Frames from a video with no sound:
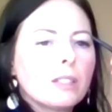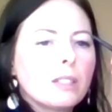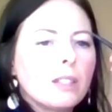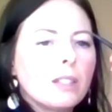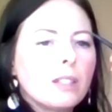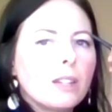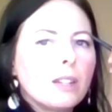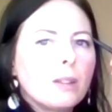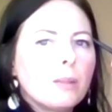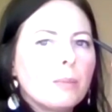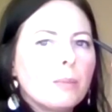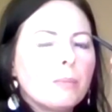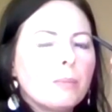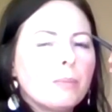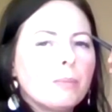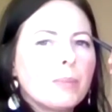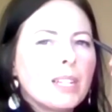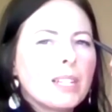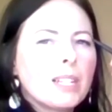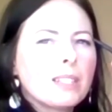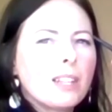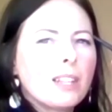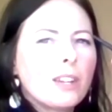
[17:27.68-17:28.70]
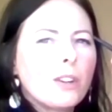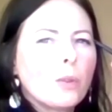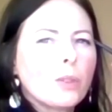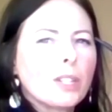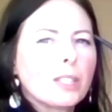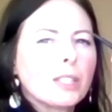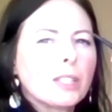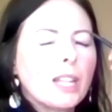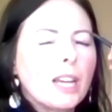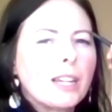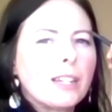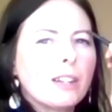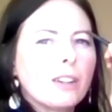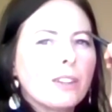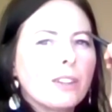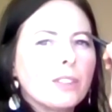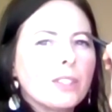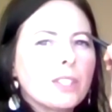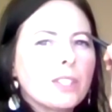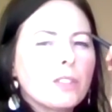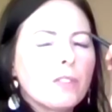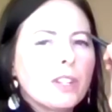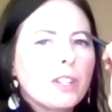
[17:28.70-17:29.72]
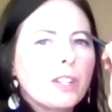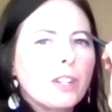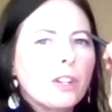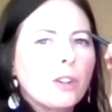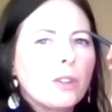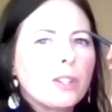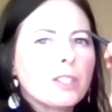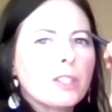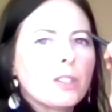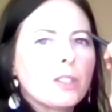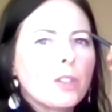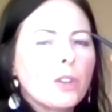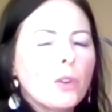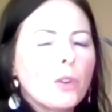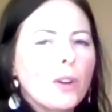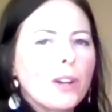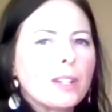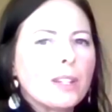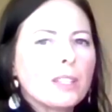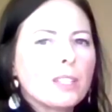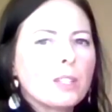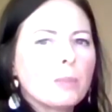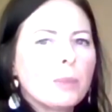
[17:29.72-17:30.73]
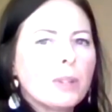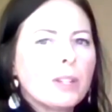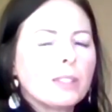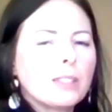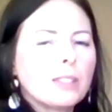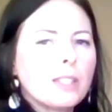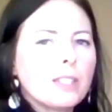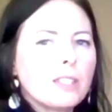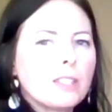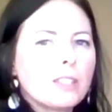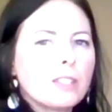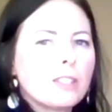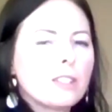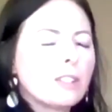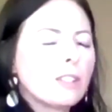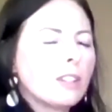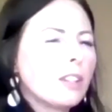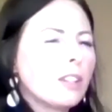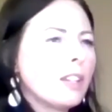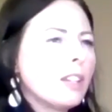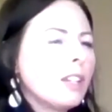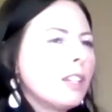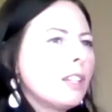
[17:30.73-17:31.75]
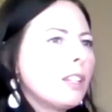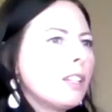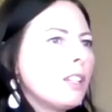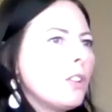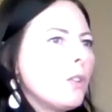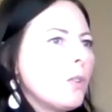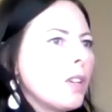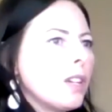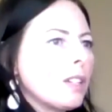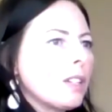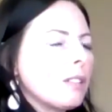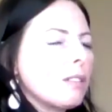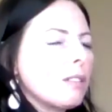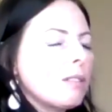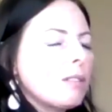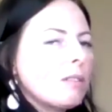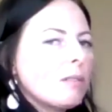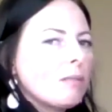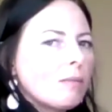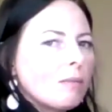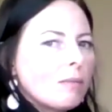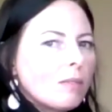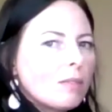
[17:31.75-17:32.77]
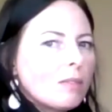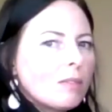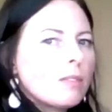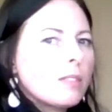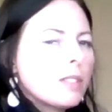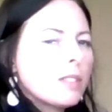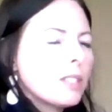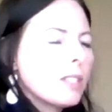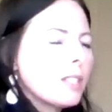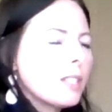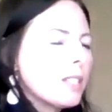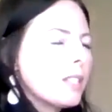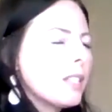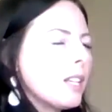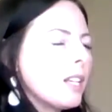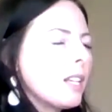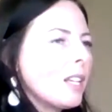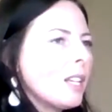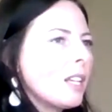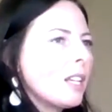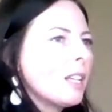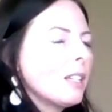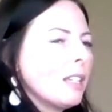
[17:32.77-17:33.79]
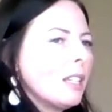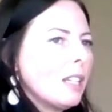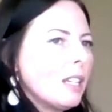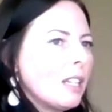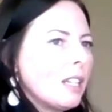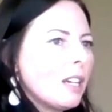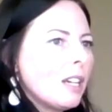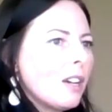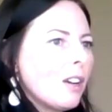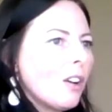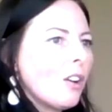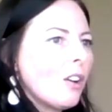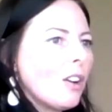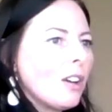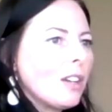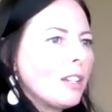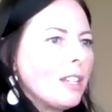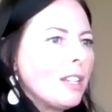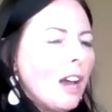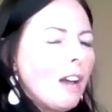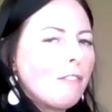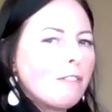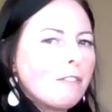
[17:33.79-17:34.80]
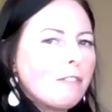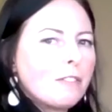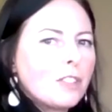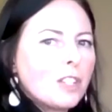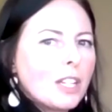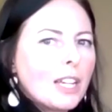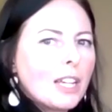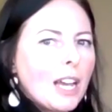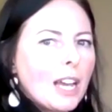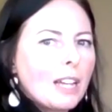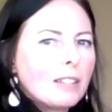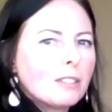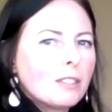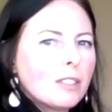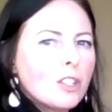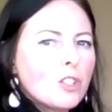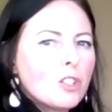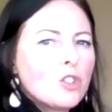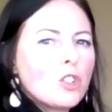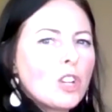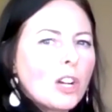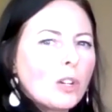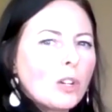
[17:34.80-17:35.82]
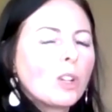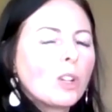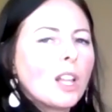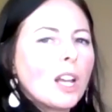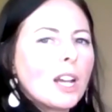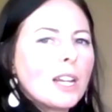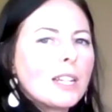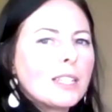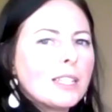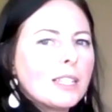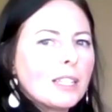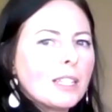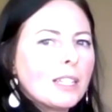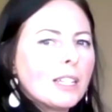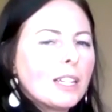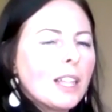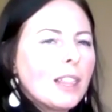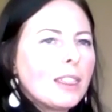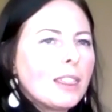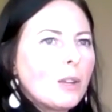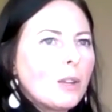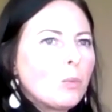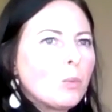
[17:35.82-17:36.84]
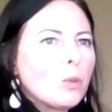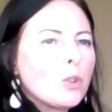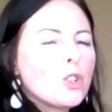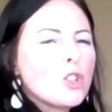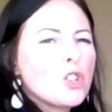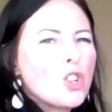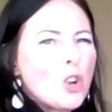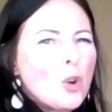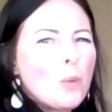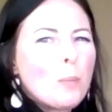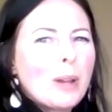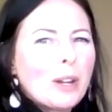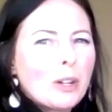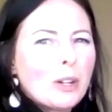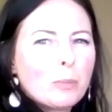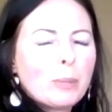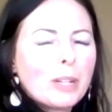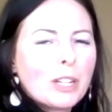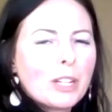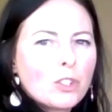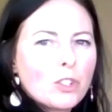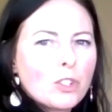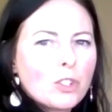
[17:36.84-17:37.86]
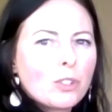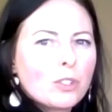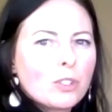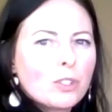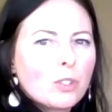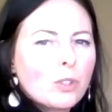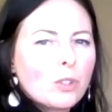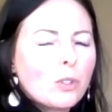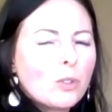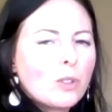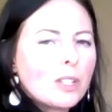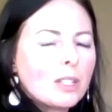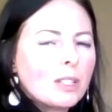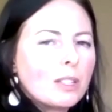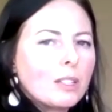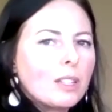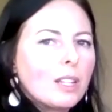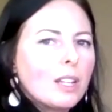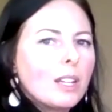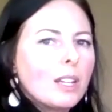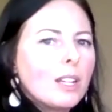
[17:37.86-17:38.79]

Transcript: because I know the lighting on this video isn't the greatest, but at least you can see and hear enough to get the general idea, and then we'll show better pictures so you can